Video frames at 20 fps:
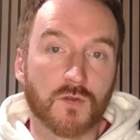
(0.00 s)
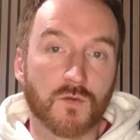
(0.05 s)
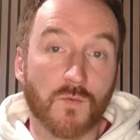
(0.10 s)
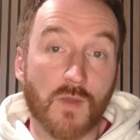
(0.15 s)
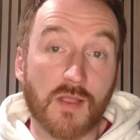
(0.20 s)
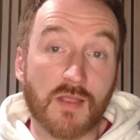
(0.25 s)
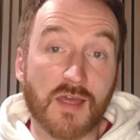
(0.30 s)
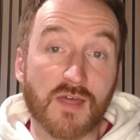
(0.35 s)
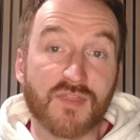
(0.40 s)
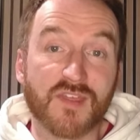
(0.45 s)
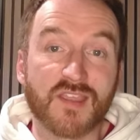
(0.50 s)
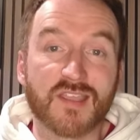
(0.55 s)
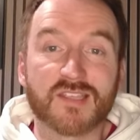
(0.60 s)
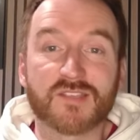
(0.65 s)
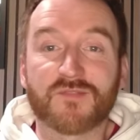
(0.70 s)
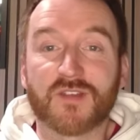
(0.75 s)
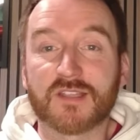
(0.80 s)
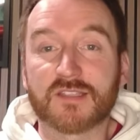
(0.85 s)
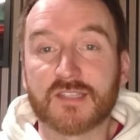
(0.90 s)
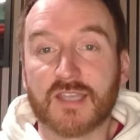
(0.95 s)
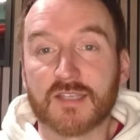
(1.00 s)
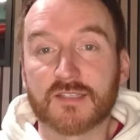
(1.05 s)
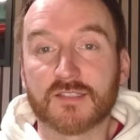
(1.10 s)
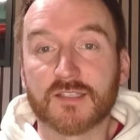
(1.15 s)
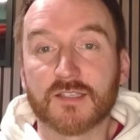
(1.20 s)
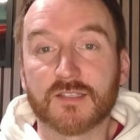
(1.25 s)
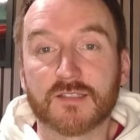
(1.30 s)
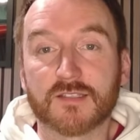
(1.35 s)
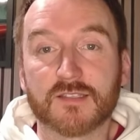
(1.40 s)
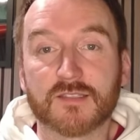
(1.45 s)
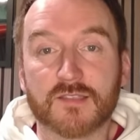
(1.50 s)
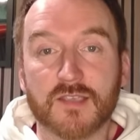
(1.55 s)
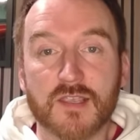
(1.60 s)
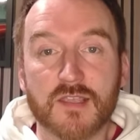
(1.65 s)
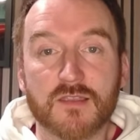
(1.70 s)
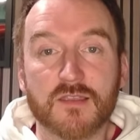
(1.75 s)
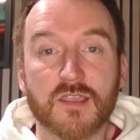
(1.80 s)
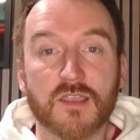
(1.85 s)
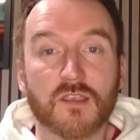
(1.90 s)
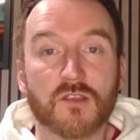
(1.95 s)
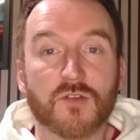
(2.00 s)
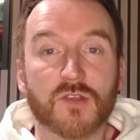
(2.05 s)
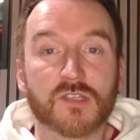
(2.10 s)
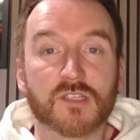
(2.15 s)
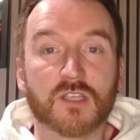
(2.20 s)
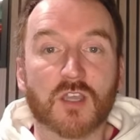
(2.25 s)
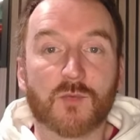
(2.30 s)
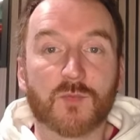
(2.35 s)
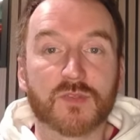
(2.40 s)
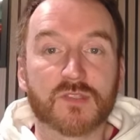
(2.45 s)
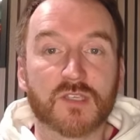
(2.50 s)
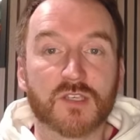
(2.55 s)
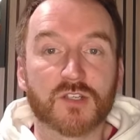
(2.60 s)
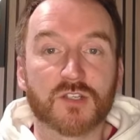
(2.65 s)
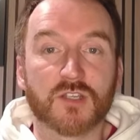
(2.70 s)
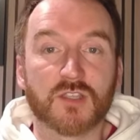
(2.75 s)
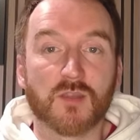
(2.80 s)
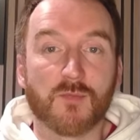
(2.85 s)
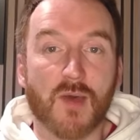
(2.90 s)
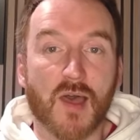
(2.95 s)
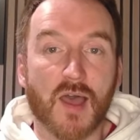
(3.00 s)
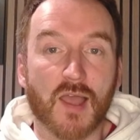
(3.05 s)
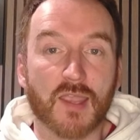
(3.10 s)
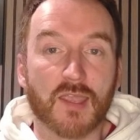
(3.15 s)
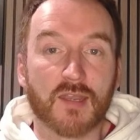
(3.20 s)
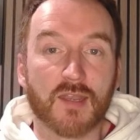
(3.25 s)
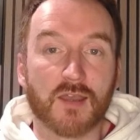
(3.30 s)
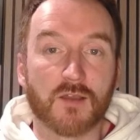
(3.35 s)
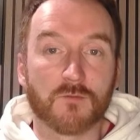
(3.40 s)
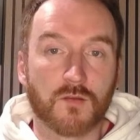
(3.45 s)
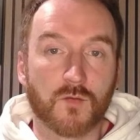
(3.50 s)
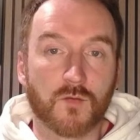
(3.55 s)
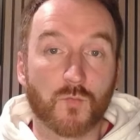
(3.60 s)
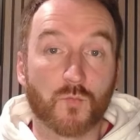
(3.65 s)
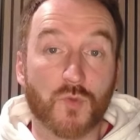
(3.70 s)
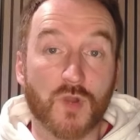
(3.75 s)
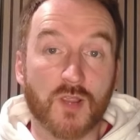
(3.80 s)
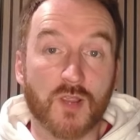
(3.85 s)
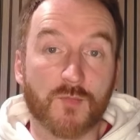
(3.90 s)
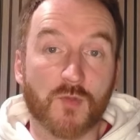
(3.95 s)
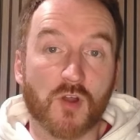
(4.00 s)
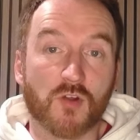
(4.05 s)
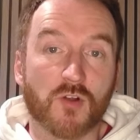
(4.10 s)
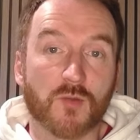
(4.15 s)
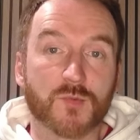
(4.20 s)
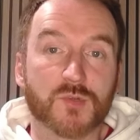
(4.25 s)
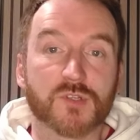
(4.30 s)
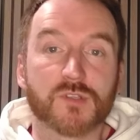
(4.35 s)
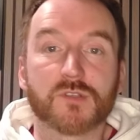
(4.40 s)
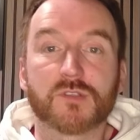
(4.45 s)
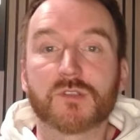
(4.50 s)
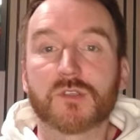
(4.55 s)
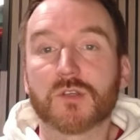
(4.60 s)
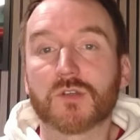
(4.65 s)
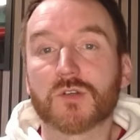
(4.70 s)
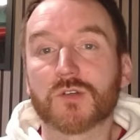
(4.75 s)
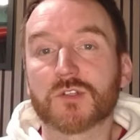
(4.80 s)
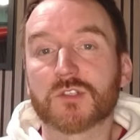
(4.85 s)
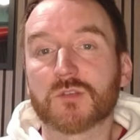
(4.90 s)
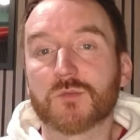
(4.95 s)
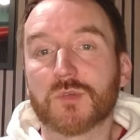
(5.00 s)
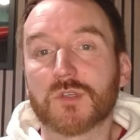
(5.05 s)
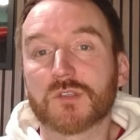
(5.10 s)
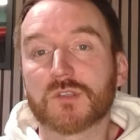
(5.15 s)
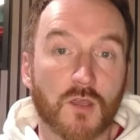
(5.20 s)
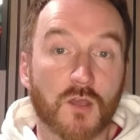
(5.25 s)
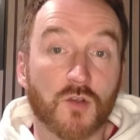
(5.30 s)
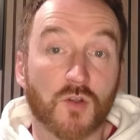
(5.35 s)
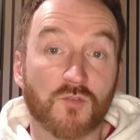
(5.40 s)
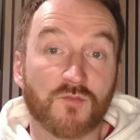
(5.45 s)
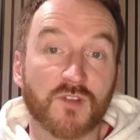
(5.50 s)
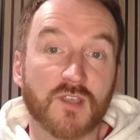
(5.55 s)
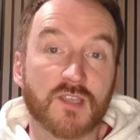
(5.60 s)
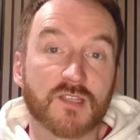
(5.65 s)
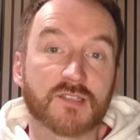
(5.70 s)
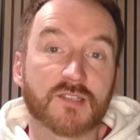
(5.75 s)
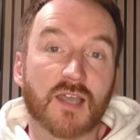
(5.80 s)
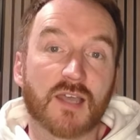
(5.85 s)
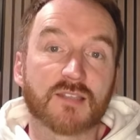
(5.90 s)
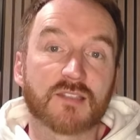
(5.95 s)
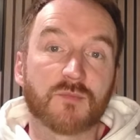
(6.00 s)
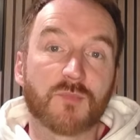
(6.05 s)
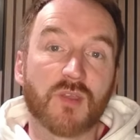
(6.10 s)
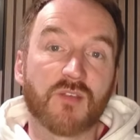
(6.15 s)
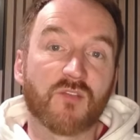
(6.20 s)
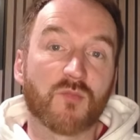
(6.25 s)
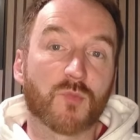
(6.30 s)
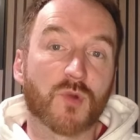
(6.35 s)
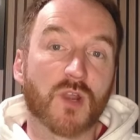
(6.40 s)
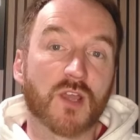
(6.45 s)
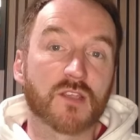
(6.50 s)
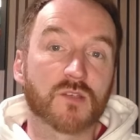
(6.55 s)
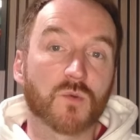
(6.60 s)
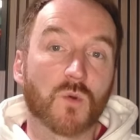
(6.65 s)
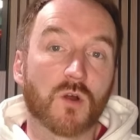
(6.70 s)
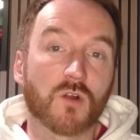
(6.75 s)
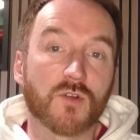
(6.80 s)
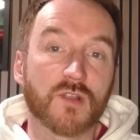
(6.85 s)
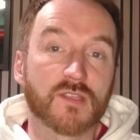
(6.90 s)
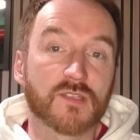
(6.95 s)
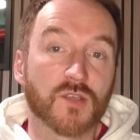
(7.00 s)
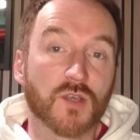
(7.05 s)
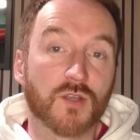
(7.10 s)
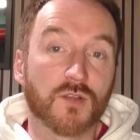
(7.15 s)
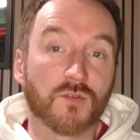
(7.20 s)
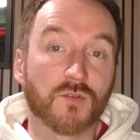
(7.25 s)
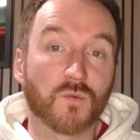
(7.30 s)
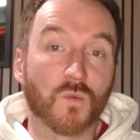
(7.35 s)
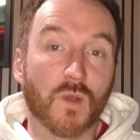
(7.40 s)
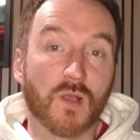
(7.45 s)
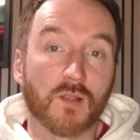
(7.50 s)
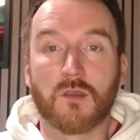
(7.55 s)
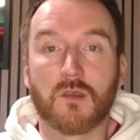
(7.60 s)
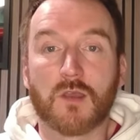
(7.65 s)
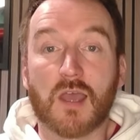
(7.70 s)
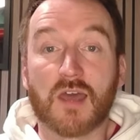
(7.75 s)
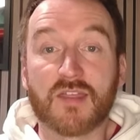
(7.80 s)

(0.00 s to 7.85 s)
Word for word: Well, I think it's fantastic to see the increased competition in the market now, bringing more options to customers, and hopefully it starts a bit of a price war in turn as well.